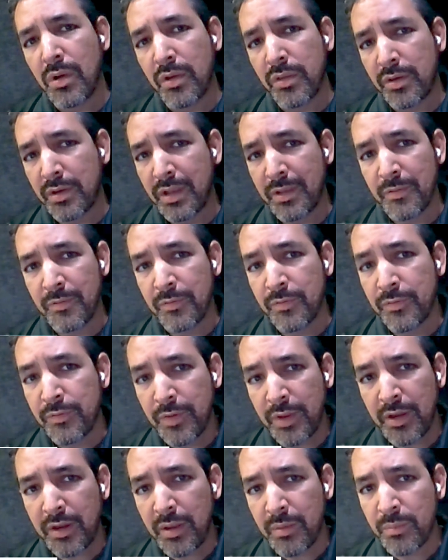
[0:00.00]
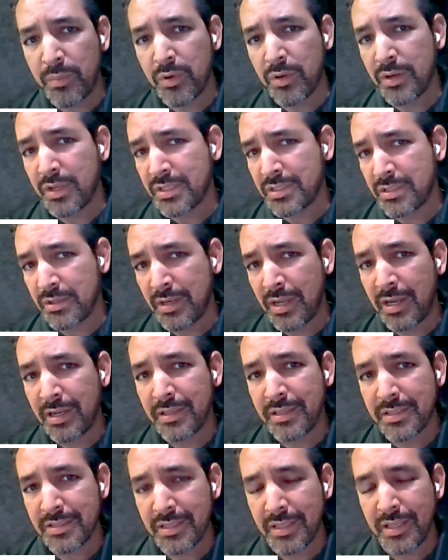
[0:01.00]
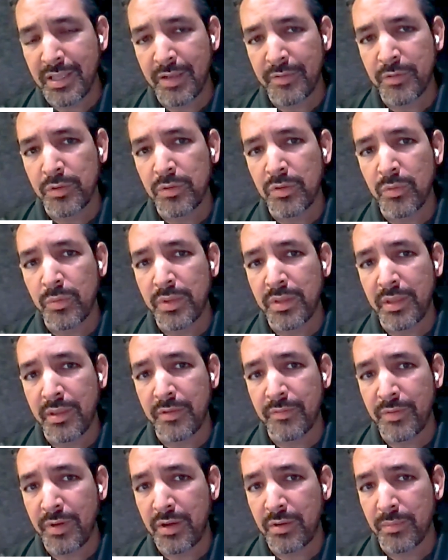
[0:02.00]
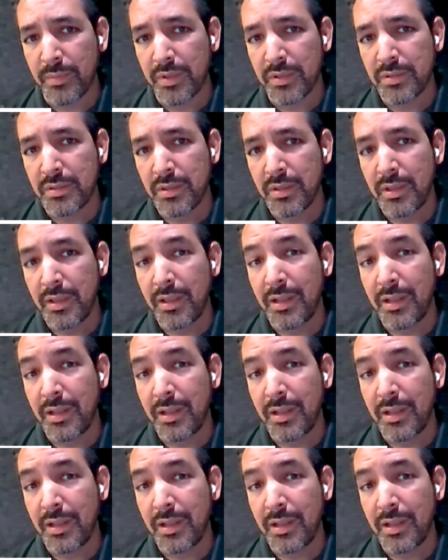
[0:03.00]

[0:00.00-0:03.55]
other very important externalities that have to do with the environment: